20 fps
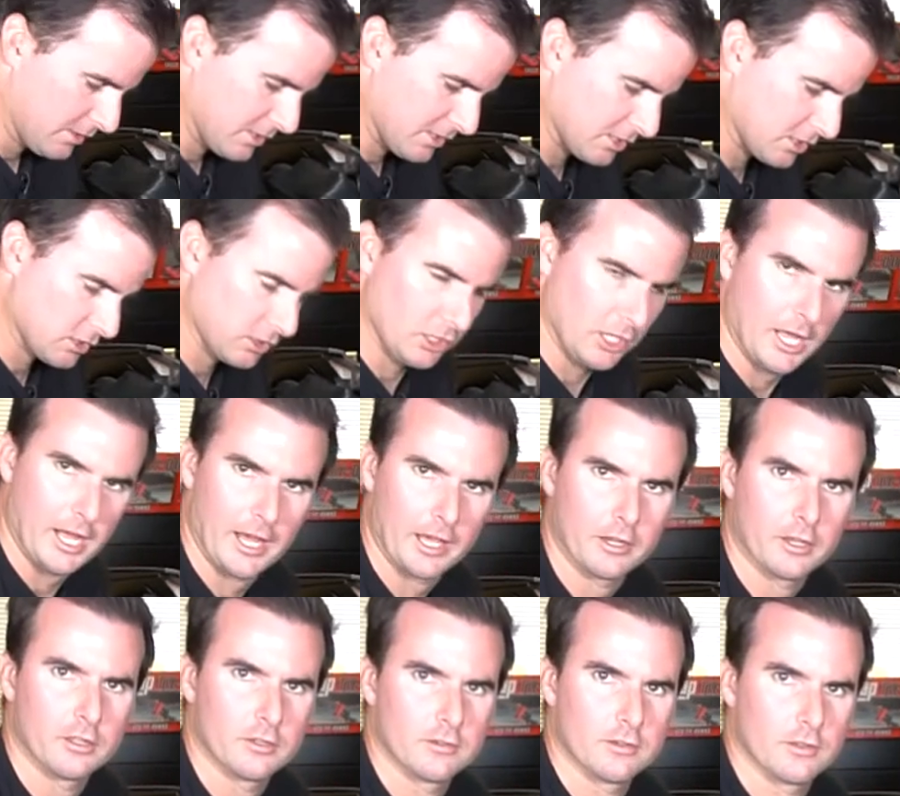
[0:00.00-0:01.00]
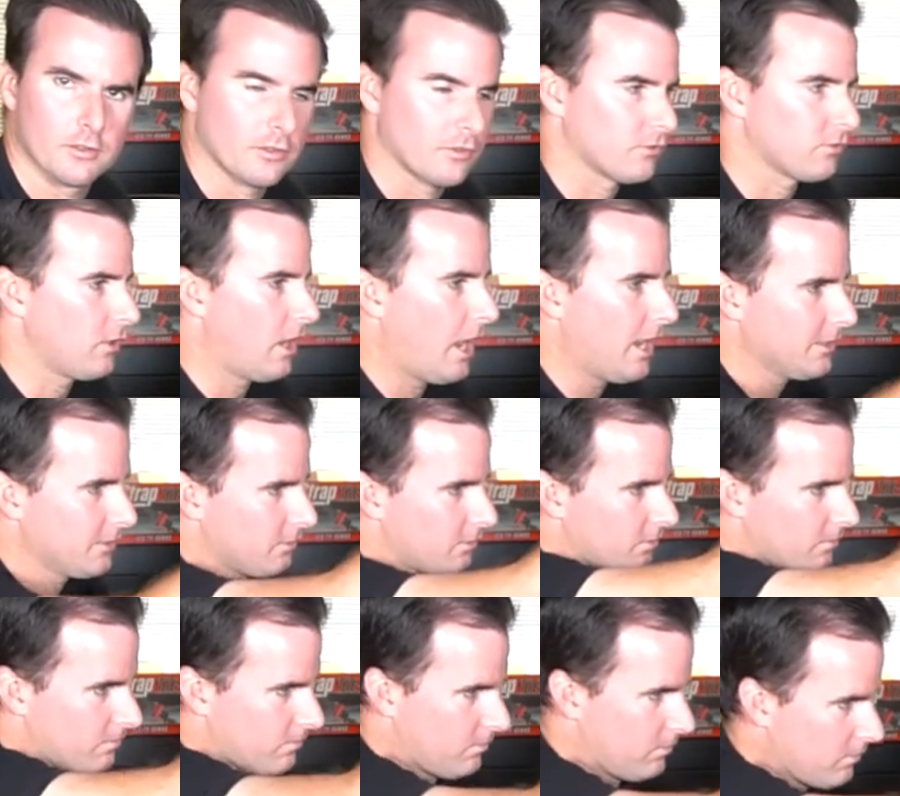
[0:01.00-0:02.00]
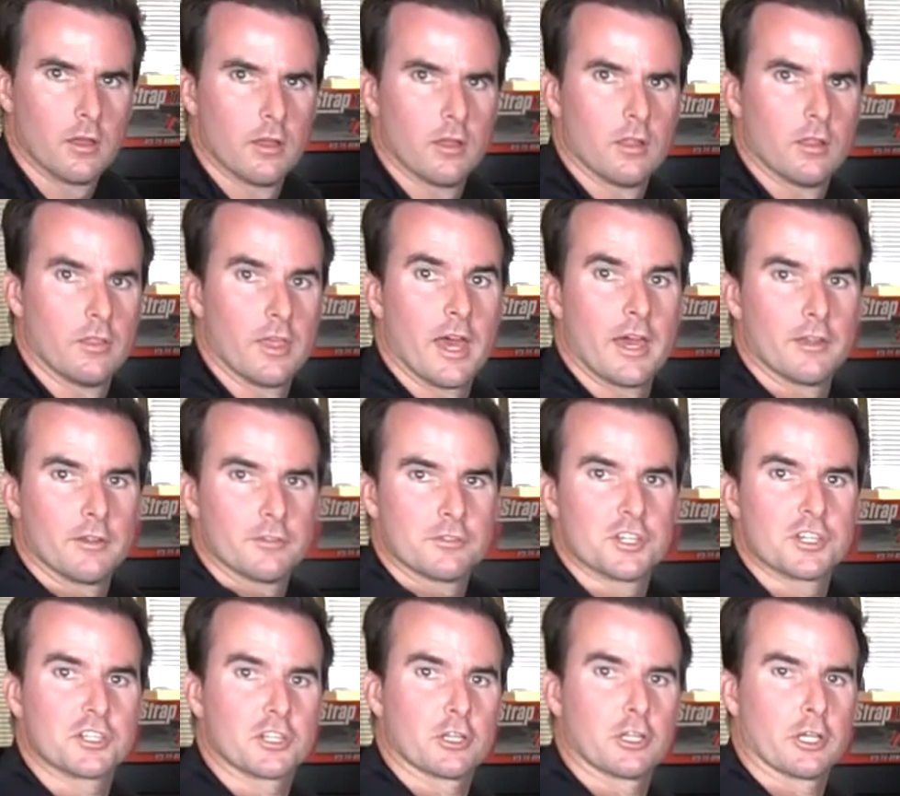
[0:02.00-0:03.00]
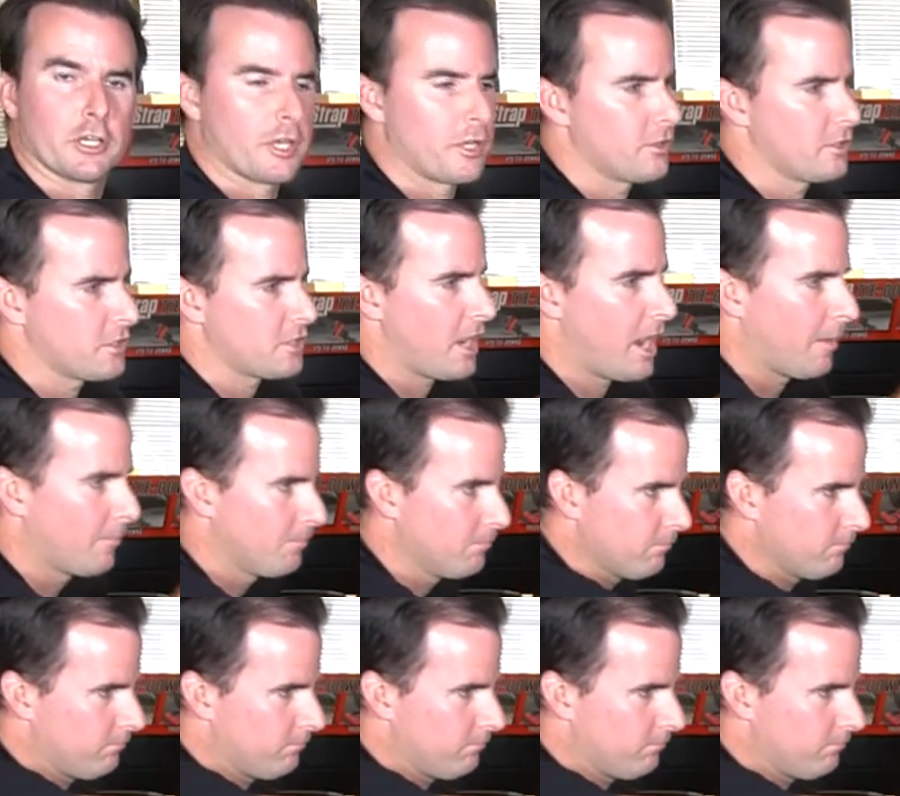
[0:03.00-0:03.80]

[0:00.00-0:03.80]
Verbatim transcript: to slide into the slots. Then just click in the top.